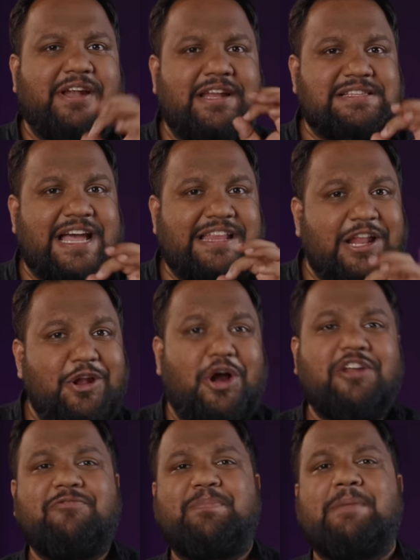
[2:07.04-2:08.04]
the design that a
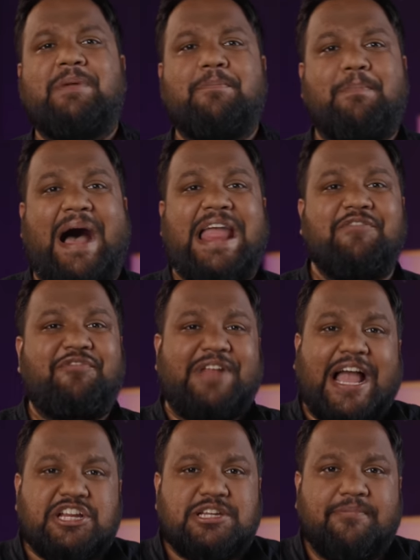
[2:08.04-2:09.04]
lot of people buying
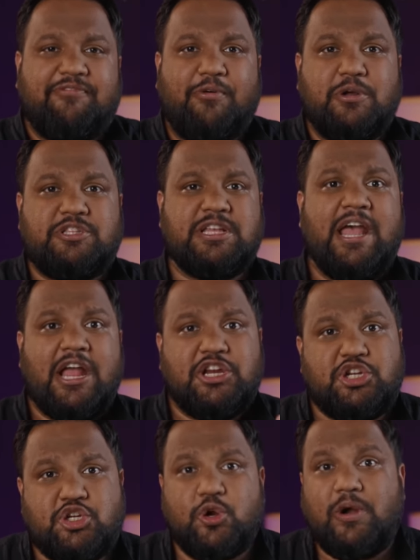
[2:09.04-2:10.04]
flagship phones
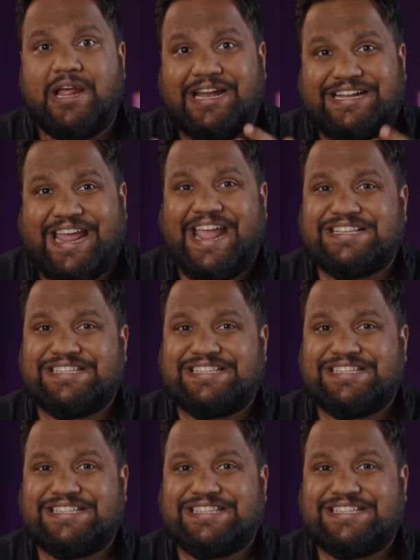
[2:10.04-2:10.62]
should take